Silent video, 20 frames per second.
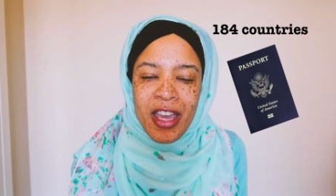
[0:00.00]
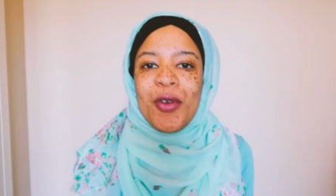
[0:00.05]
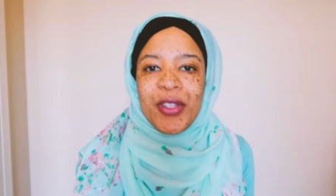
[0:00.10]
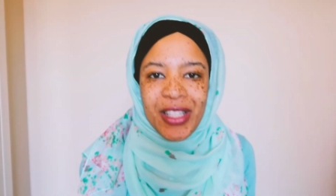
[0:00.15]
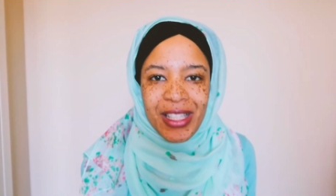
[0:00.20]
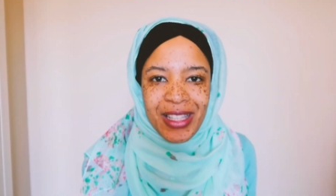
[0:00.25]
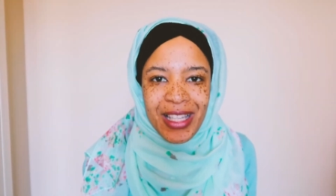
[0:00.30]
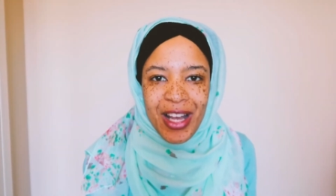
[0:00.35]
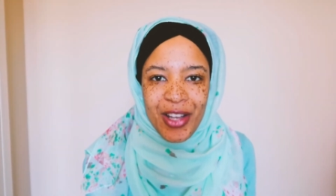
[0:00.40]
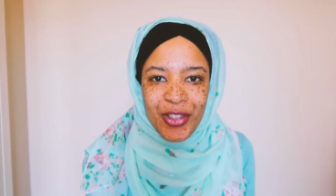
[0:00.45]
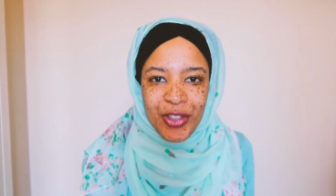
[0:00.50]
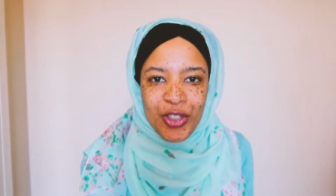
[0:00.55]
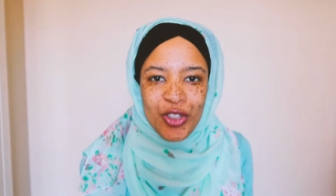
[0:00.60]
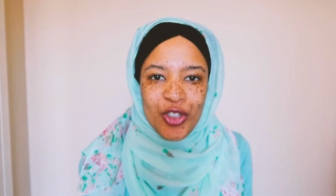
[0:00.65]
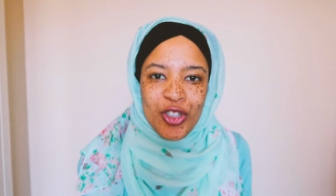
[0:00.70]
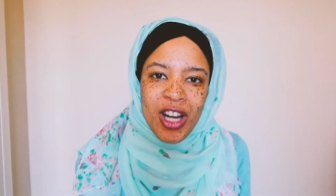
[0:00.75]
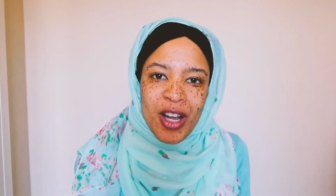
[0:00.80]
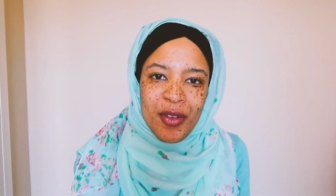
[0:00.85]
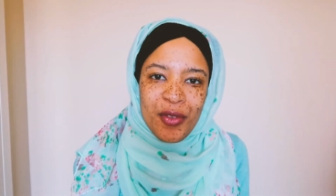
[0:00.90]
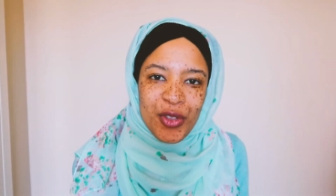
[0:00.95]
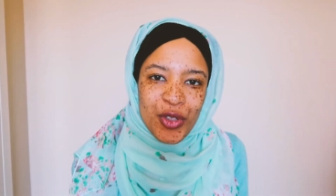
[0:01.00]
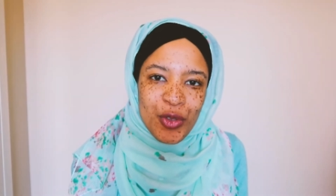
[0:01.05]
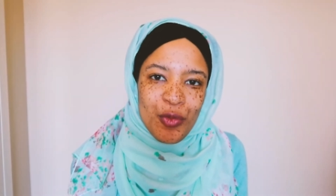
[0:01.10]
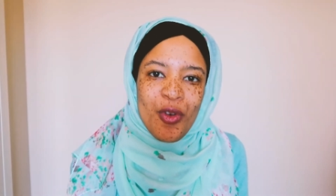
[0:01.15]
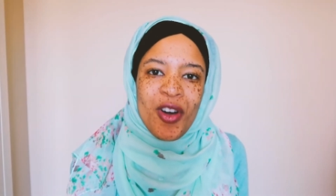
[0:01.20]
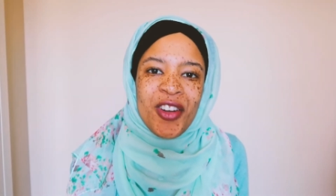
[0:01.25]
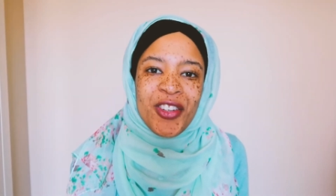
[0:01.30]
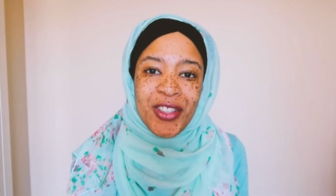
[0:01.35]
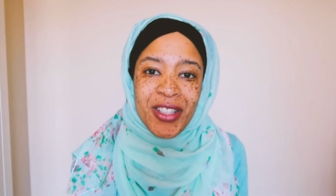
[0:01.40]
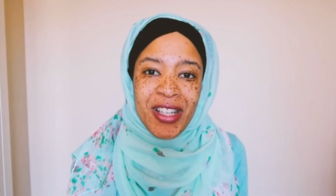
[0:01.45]
which allows you to travel to
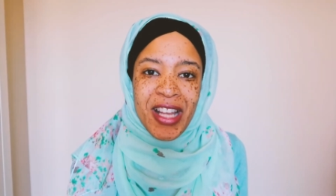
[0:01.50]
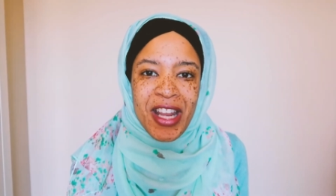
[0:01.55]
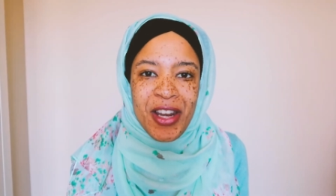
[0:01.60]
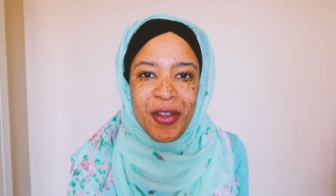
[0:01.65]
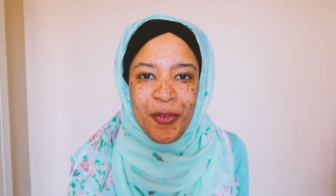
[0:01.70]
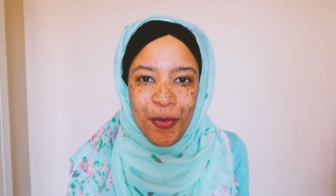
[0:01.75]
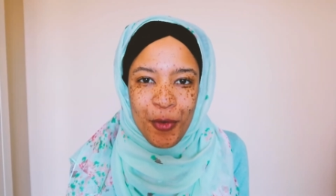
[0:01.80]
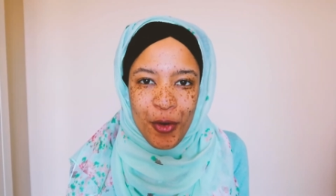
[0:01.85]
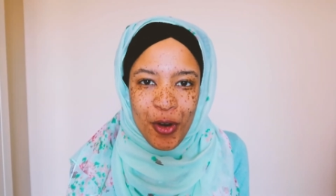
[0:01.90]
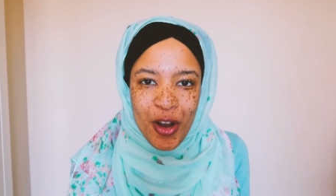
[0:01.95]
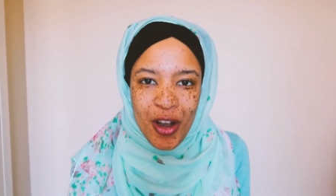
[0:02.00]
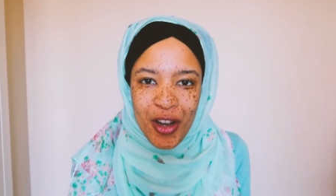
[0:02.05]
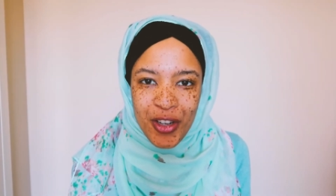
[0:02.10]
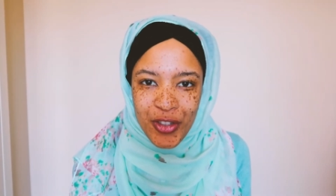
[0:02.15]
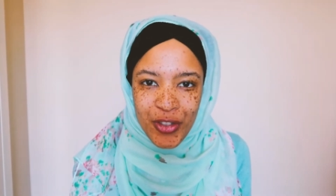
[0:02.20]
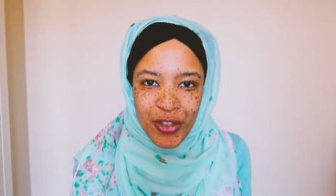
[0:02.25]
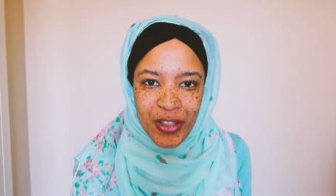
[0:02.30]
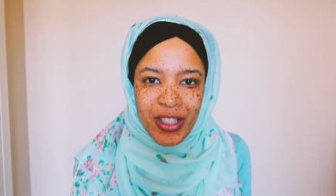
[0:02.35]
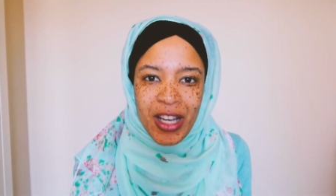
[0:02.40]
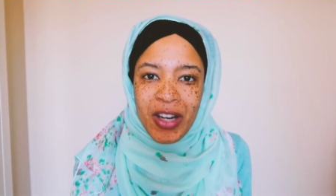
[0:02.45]
184 countries